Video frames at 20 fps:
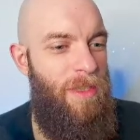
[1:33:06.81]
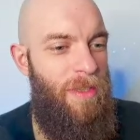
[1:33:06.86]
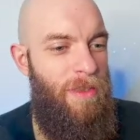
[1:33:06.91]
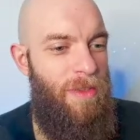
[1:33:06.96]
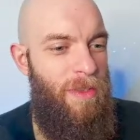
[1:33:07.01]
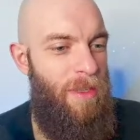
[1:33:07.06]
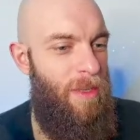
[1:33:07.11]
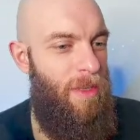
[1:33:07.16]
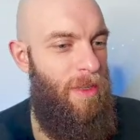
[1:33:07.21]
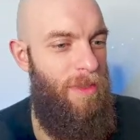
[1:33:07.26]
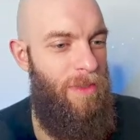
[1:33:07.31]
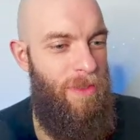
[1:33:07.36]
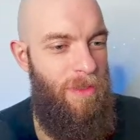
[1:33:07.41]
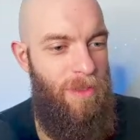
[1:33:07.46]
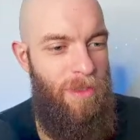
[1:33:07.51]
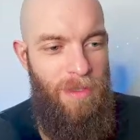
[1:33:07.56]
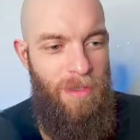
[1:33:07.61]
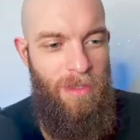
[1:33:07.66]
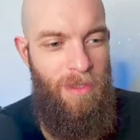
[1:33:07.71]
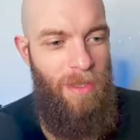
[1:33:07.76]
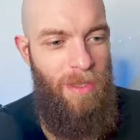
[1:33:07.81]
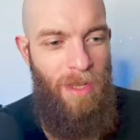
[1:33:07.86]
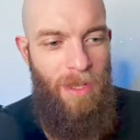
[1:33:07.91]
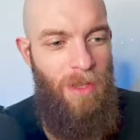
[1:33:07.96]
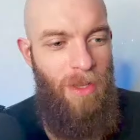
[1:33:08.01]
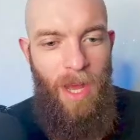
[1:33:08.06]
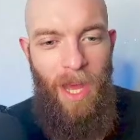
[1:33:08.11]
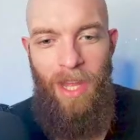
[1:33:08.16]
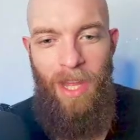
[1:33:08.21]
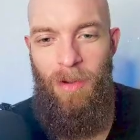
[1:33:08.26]
You know,
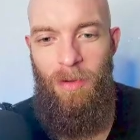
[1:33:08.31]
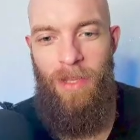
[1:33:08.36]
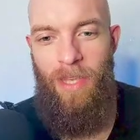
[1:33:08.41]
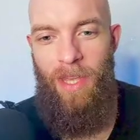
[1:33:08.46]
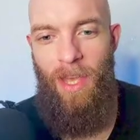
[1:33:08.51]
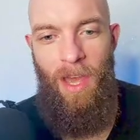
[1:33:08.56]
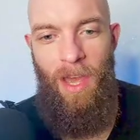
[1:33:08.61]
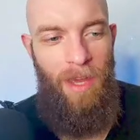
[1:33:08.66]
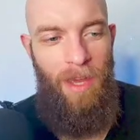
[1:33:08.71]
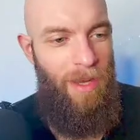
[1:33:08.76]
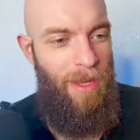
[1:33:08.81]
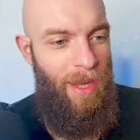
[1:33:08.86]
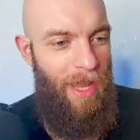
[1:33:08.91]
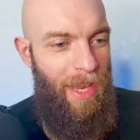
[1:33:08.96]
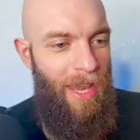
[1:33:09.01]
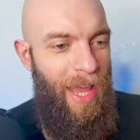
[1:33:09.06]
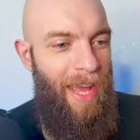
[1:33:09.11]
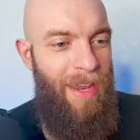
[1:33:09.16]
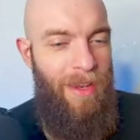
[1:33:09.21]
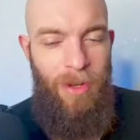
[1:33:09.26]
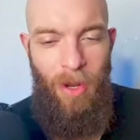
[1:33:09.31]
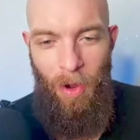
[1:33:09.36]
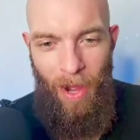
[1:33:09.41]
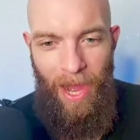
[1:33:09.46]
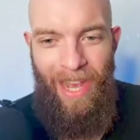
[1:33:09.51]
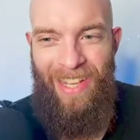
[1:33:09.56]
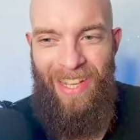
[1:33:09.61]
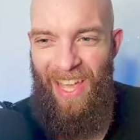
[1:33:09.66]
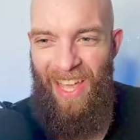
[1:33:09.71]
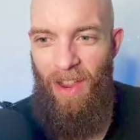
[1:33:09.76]
I don't care. I
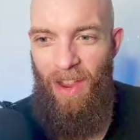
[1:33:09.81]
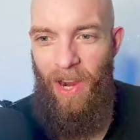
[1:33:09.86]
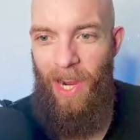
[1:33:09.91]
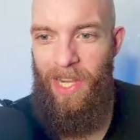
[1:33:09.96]
care.